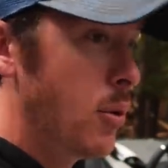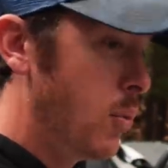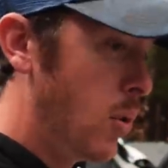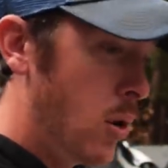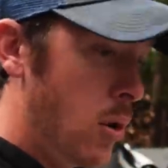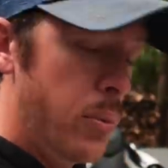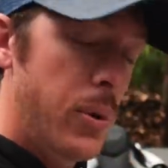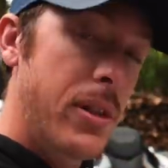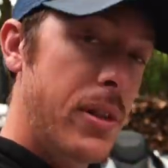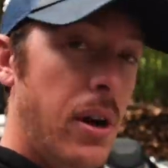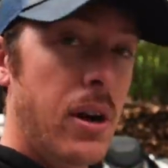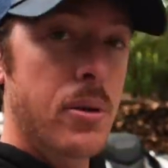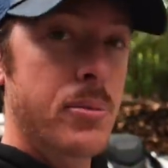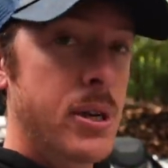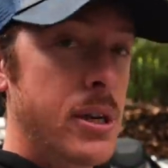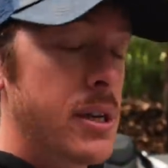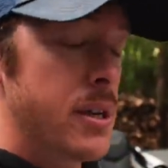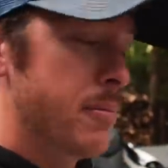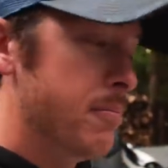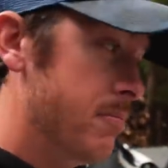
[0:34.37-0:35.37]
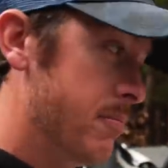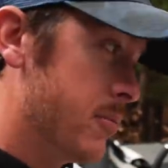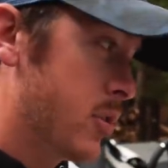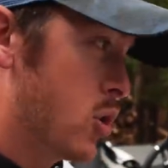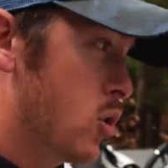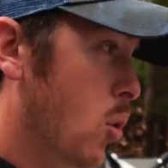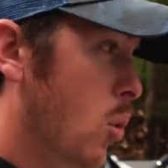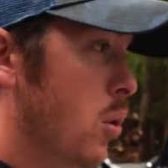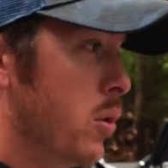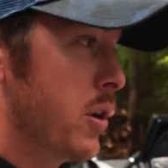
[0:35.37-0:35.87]
Well, we thought it'd be
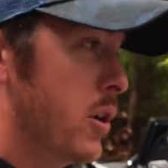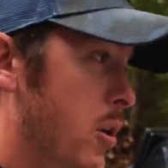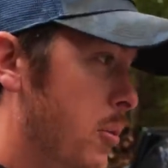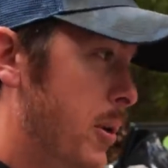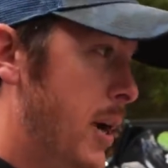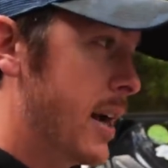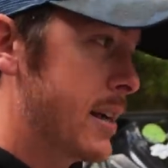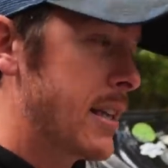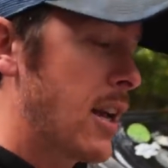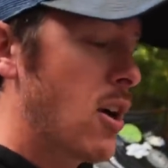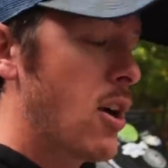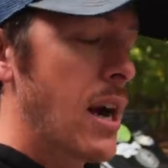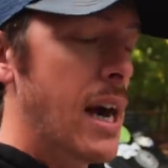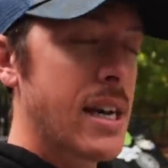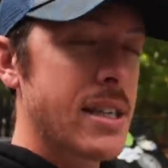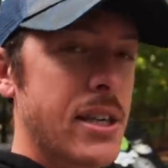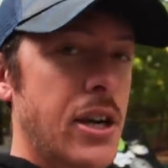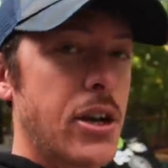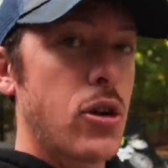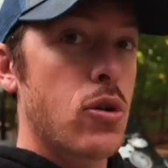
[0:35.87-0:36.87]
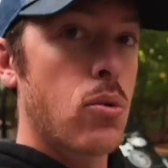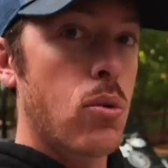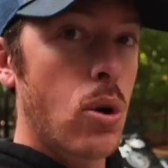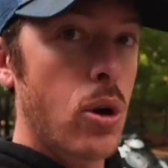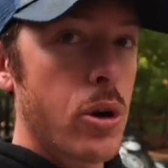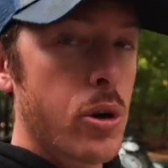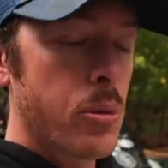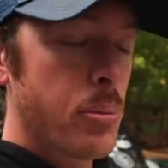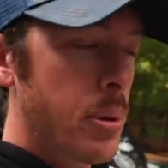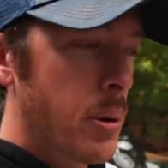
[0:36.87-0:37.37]
cool to go back there as a
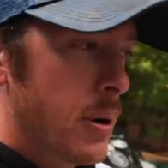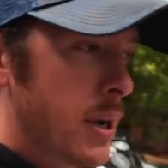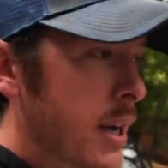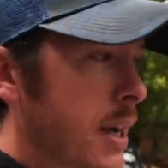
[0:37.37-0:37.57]
group